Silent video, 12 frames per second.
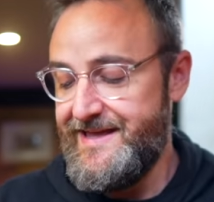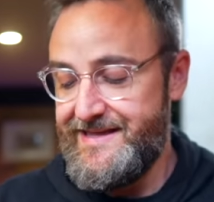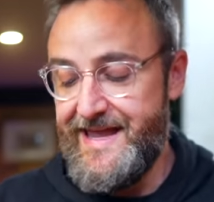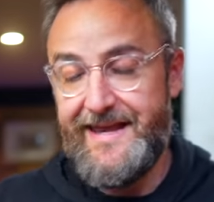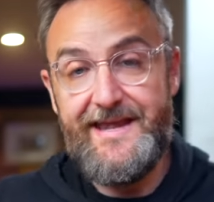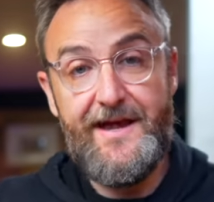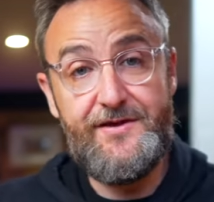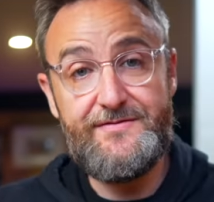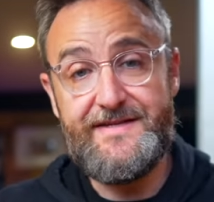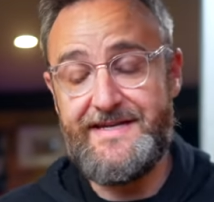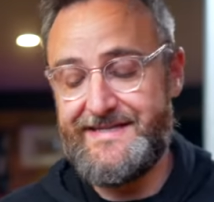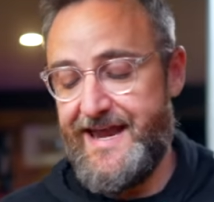Yeti, I use
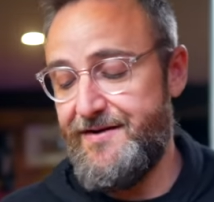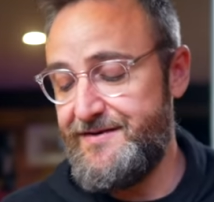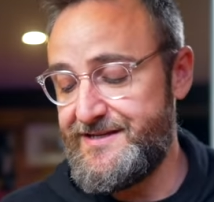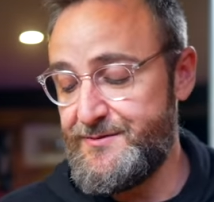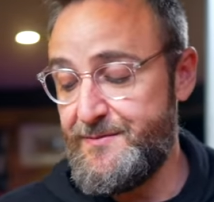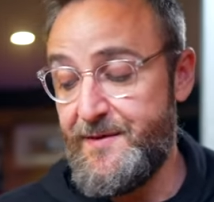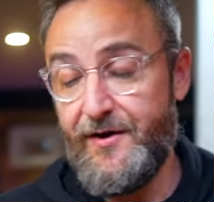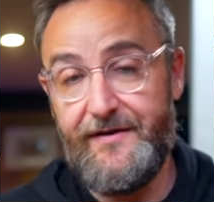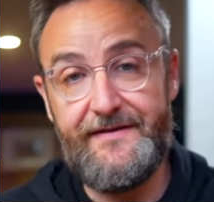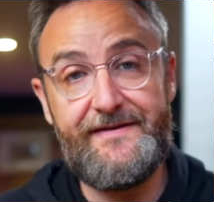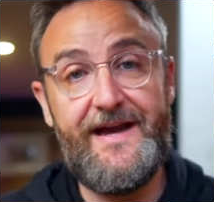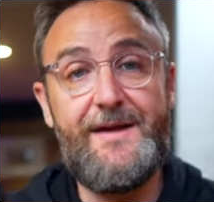this, carry this with me all
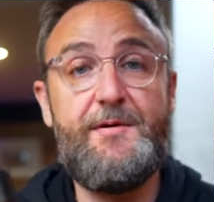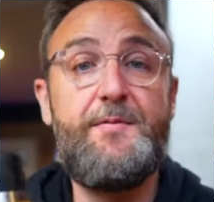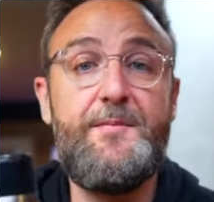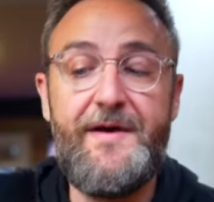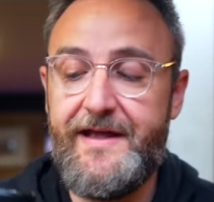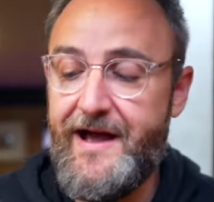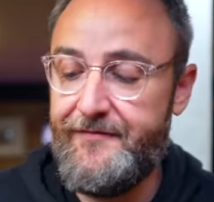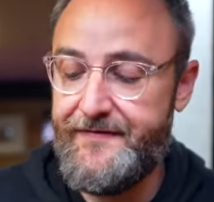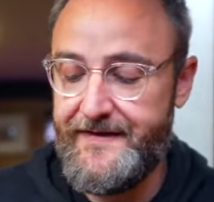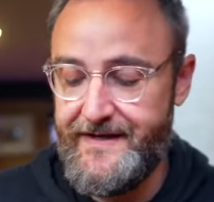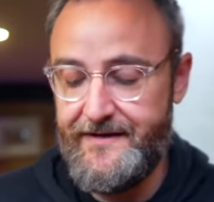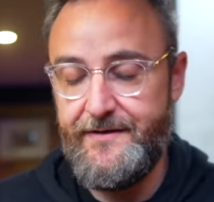the time. I put my coffee
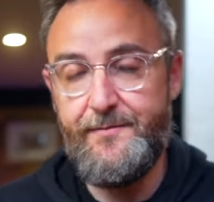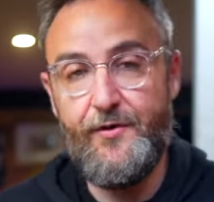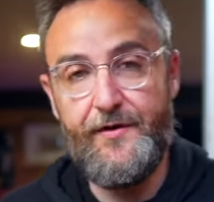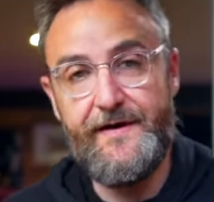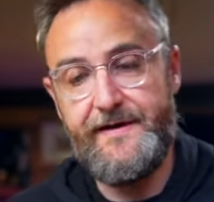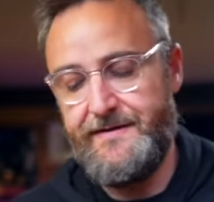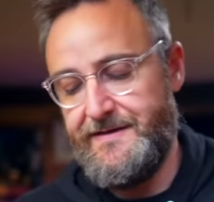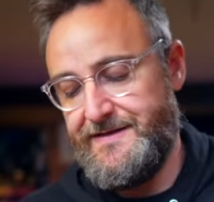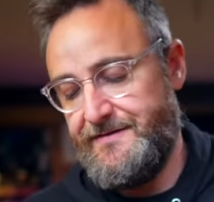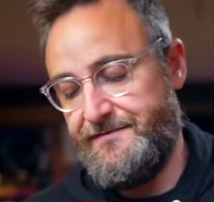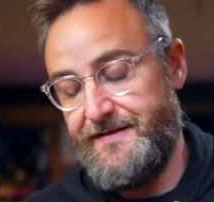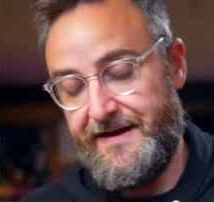in it in the morning.
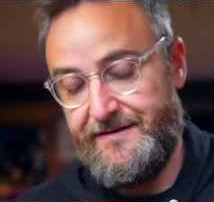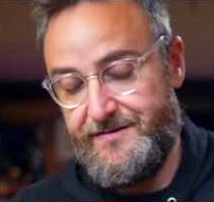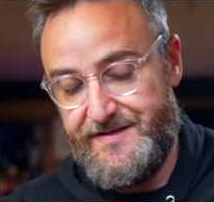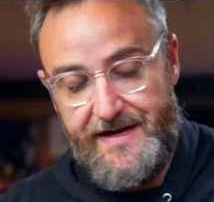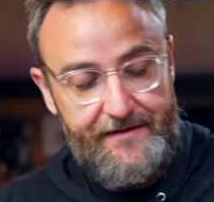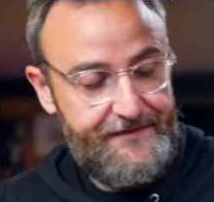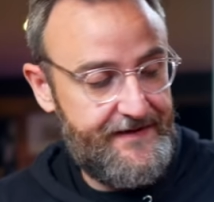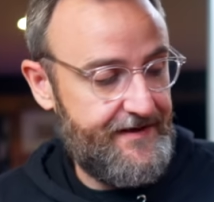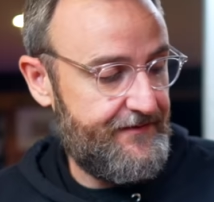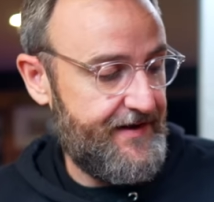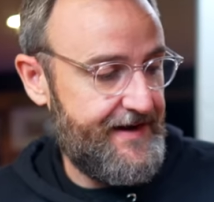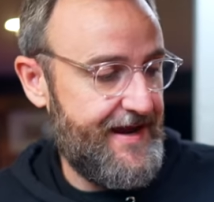In fact, there's coffee in it
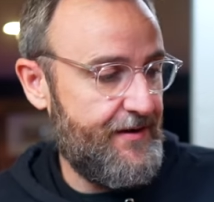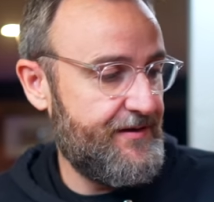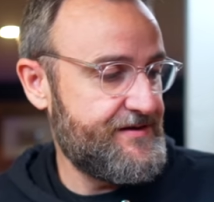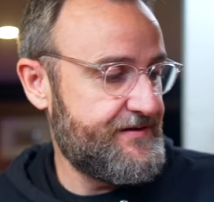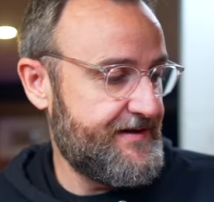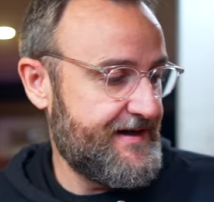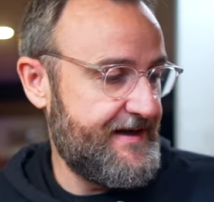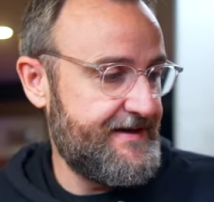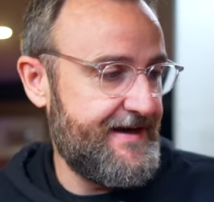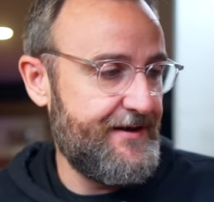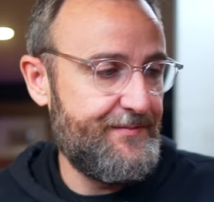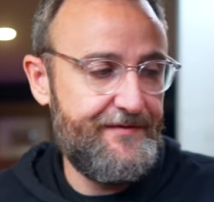right now. I should have cleaned
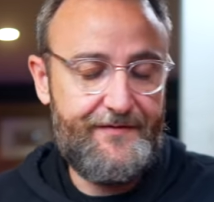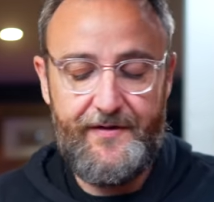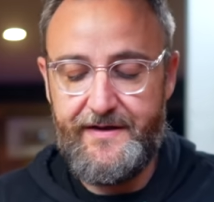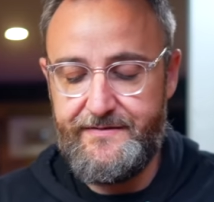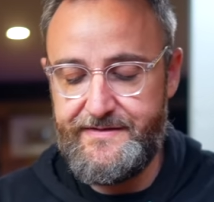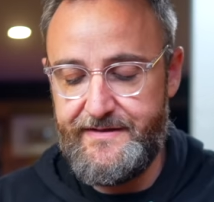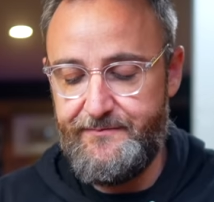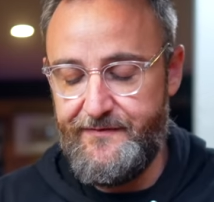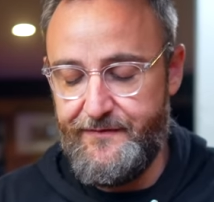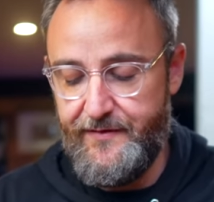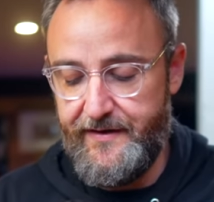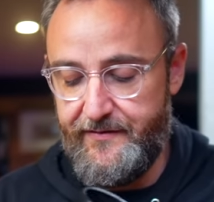it out before I used it,
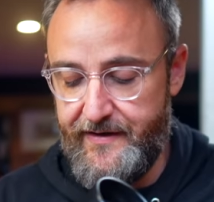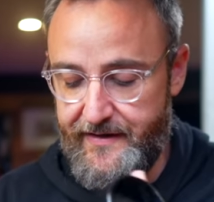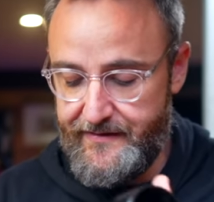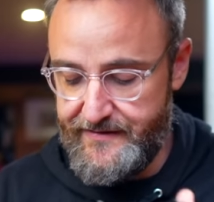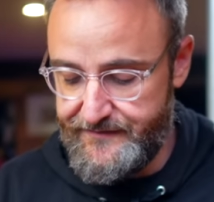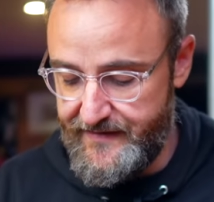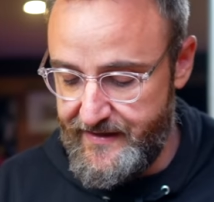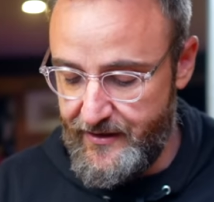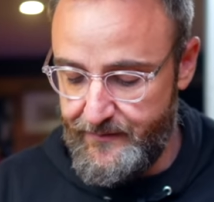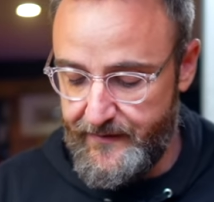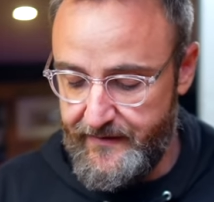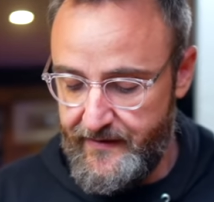before I created this video.
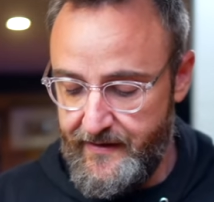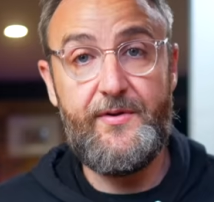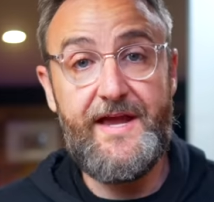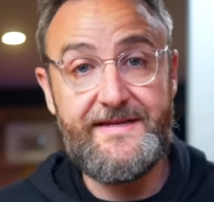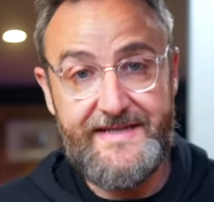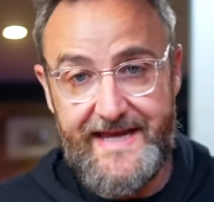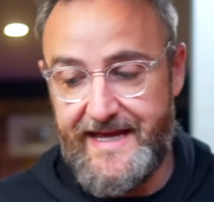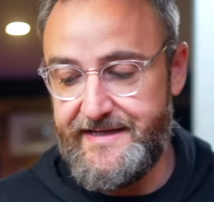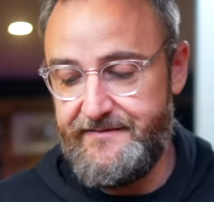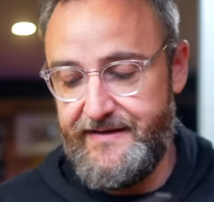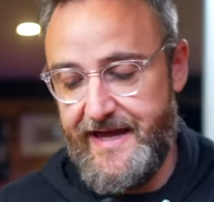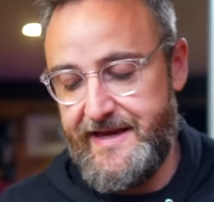But, but yes,
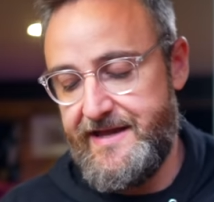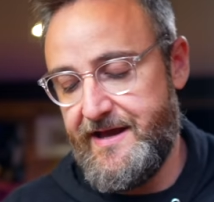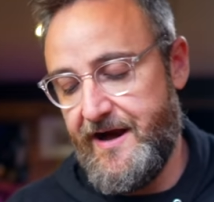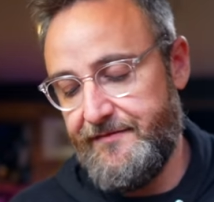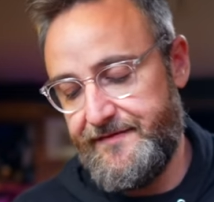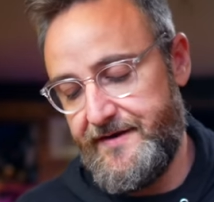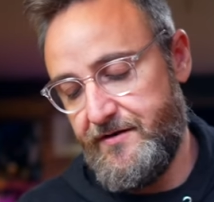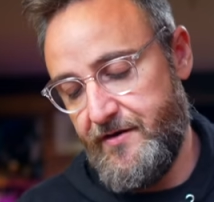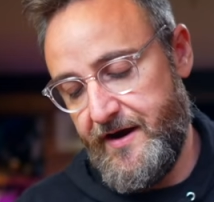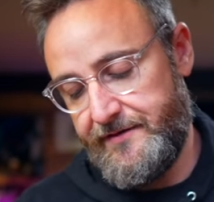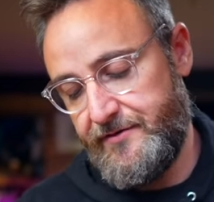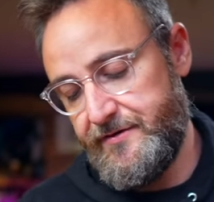Yeti coffee or
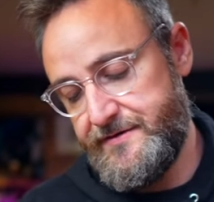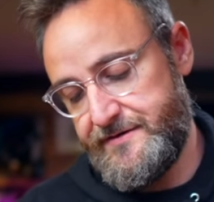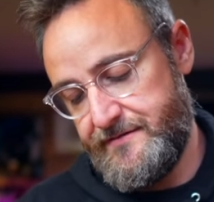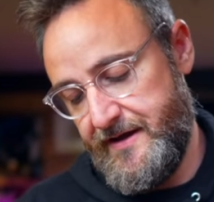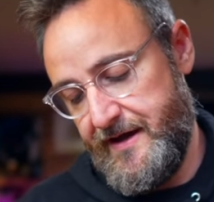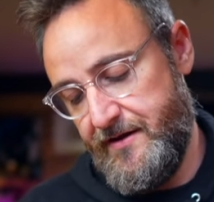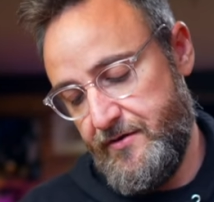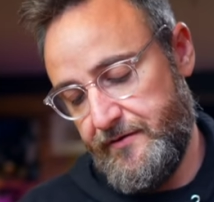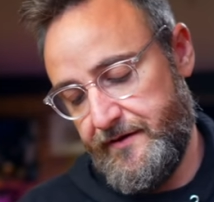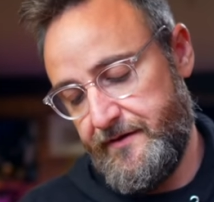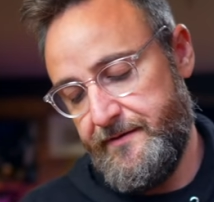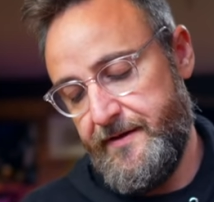hot goods uh,
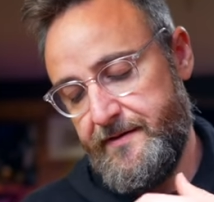holder.